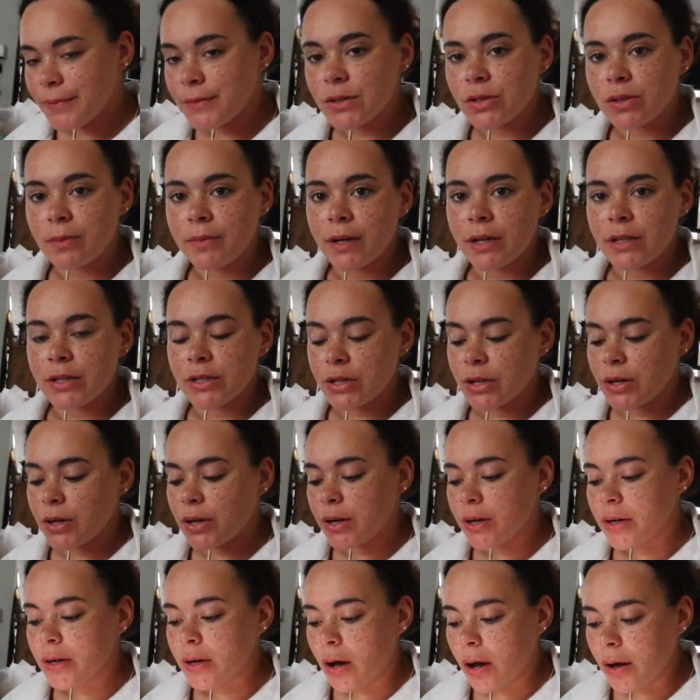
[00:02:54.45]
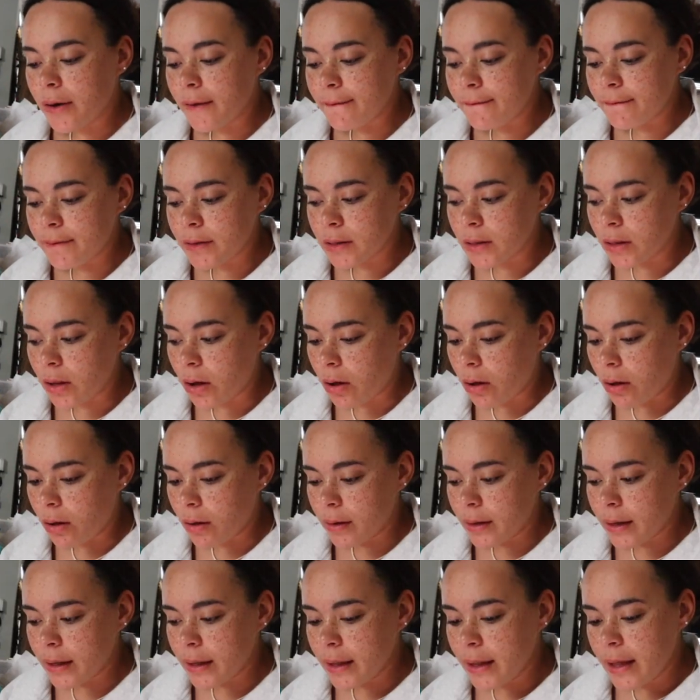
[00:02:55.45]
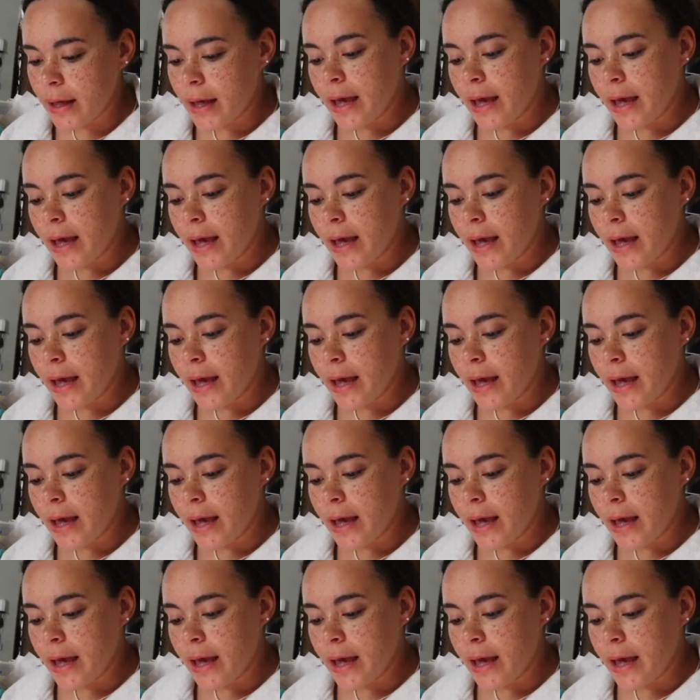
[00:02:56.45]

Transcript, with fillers: So I'm gonna turn on a vlog.